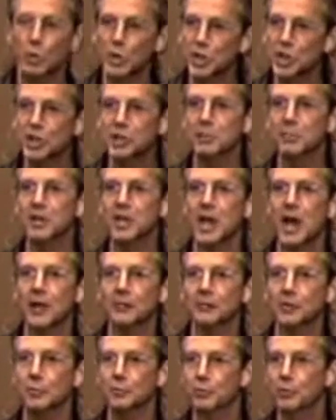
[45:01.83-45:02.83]
We need to be
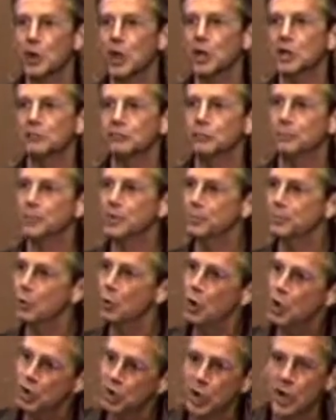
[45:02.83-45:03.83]
out there praying for
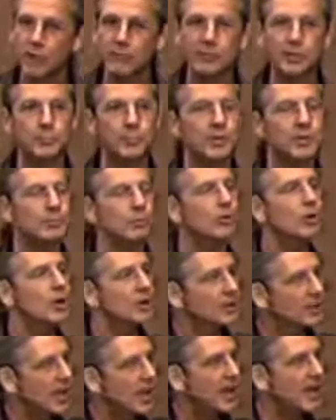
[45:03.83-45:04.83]
people, loving people,
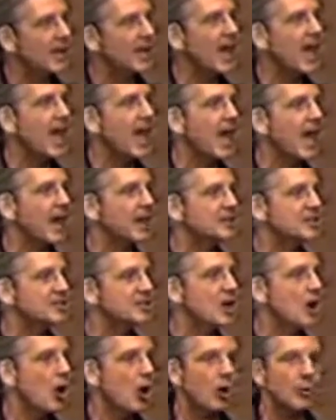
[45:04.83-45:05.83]
laying
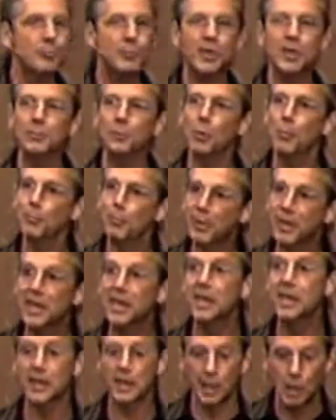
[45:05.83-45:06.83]
hands on people,
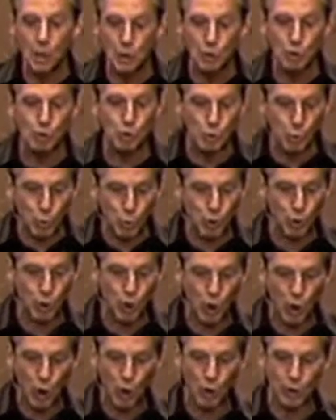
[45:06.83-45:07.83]
being who we're
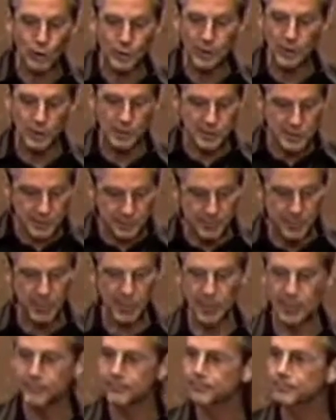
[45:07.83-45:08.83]
called to be.